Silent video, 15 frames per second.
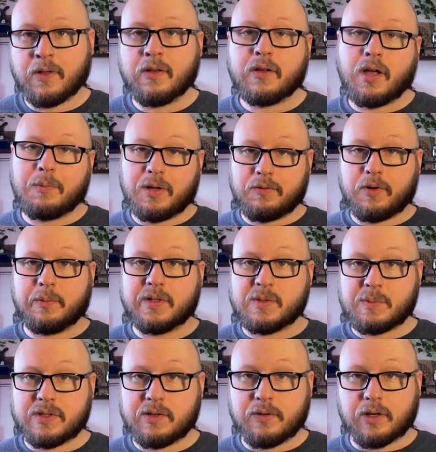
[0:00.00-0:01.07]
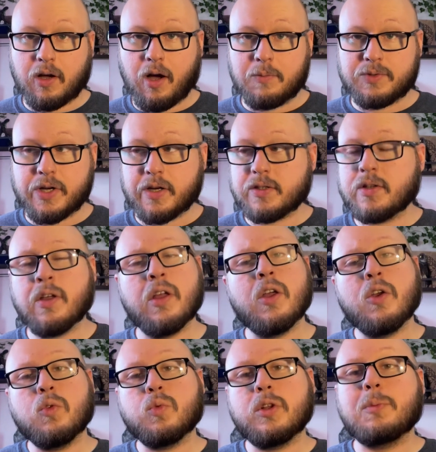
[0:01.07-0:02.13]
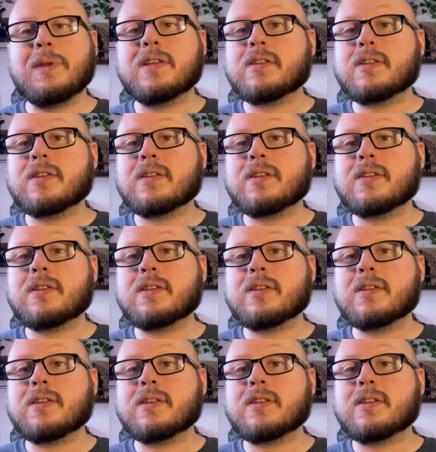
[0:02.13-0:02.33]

coming from a specific object will be